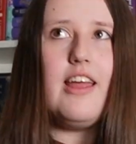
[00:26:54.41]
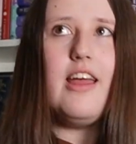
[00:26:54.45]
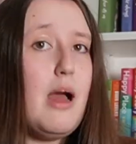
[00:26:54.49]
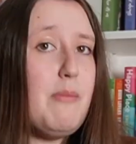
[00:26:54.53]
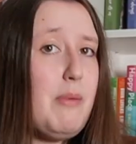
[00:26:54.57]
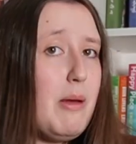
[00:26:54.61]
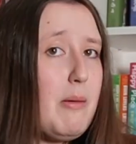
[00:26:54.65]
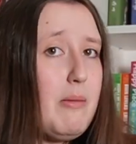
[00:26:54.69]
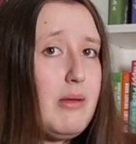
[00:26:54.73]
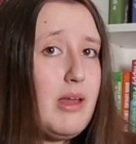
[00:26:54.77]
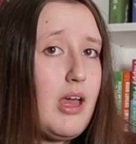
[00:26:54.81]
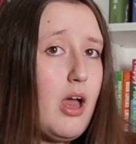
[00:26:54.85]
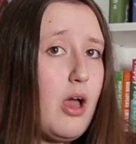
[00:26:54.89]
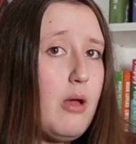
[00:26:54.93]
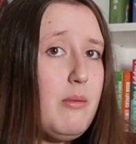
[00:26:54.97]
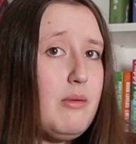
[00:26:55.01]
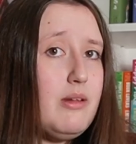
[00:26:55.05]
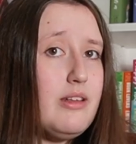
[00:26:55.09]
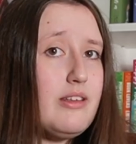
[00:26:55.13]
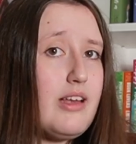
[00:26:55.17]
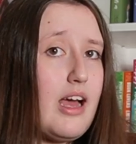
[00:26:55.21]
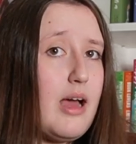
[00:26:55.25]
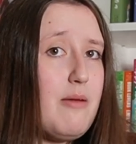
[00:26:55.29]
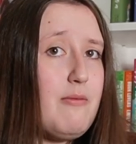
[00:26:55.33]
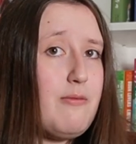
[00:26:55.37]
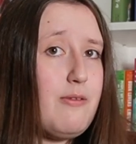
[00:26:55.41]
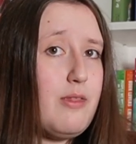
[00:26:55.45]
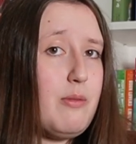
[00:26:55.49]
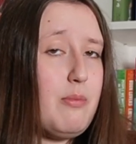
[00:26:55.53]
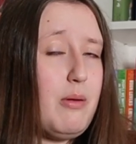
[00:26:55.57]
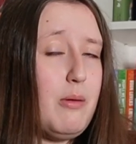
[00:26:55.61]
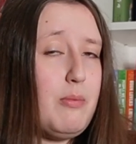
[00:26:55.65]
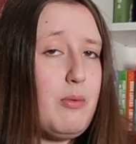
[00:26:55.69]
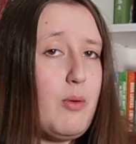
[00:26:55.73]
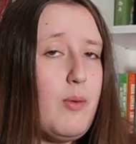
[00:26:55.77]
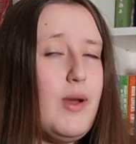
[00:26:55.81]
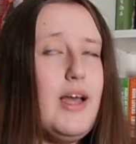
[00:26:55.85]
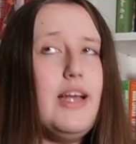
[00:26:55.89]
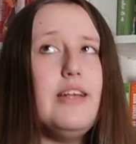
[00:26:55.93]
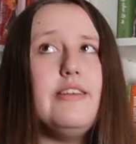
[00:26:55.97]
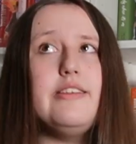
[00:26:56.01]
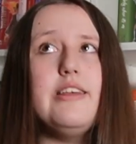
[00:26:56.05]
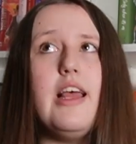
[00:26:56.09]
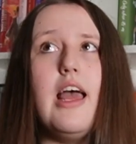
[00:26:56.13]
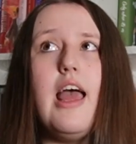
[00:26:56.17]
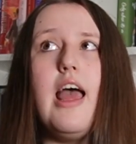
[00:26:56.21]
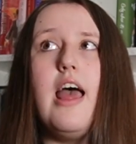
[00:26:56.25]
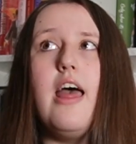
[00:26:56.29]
I better be home in time for the pub quiz.